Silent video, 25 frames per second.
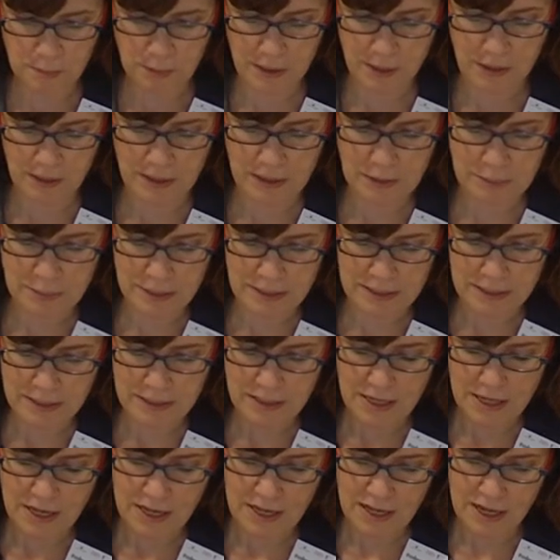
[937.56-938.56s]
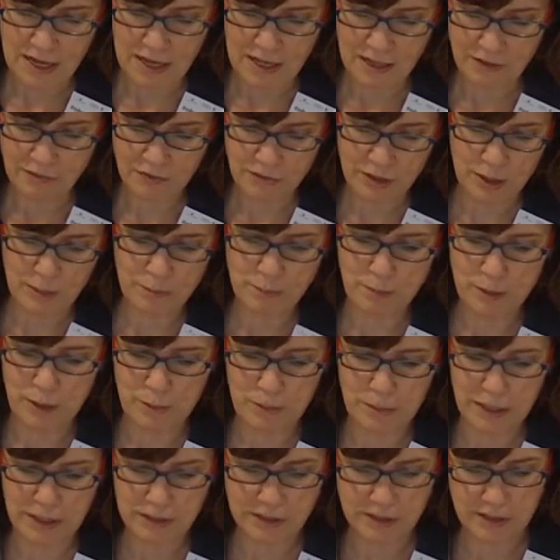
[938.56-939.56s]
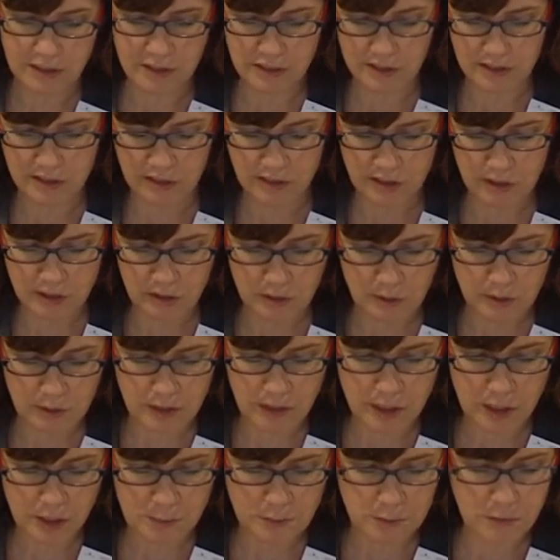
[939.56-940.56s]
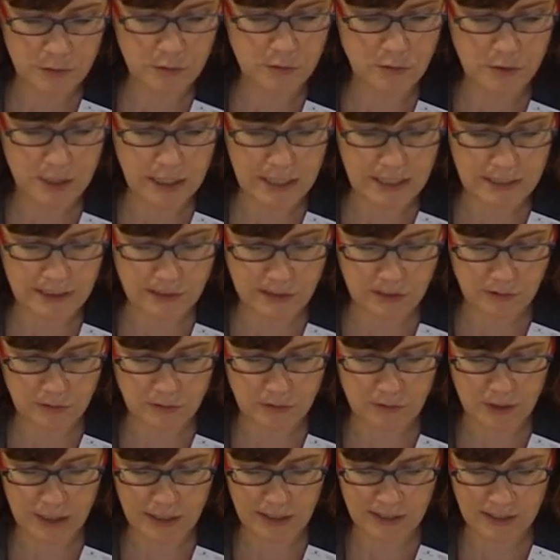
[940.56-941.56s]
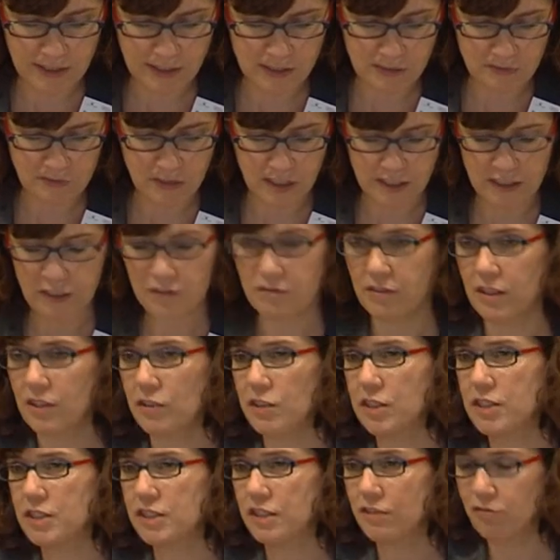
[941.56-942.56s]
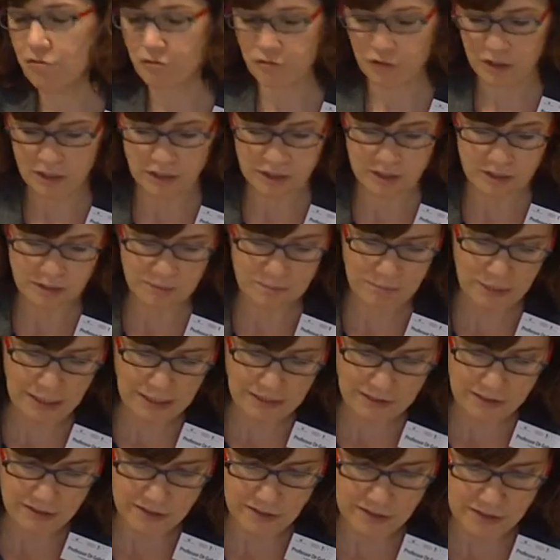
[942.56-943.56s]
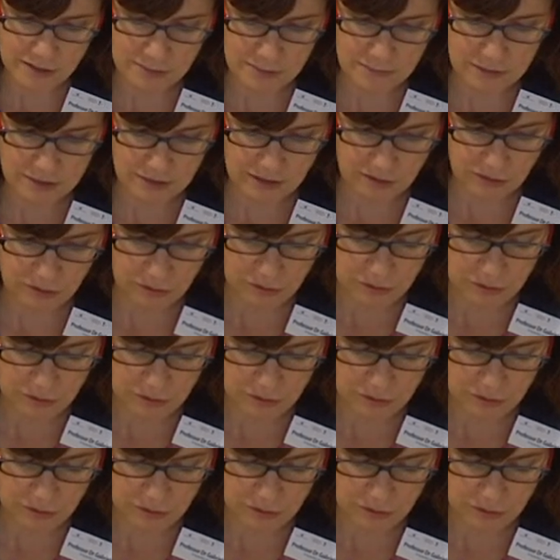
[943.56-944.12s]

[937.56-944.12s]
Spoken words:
parliaments have implemented the new Lisbon-related rights via very different mechanisms and